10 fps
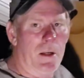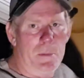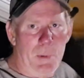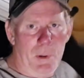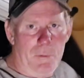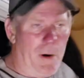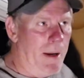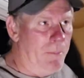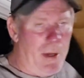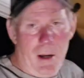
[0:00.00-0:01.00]
You just pull the
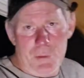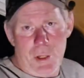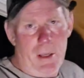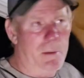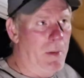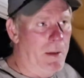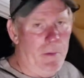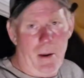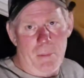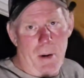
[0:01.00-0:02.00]
frames out, shake the
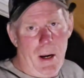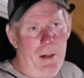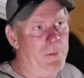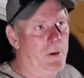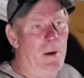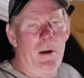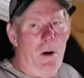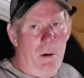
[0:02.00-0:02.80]
bees out of the box,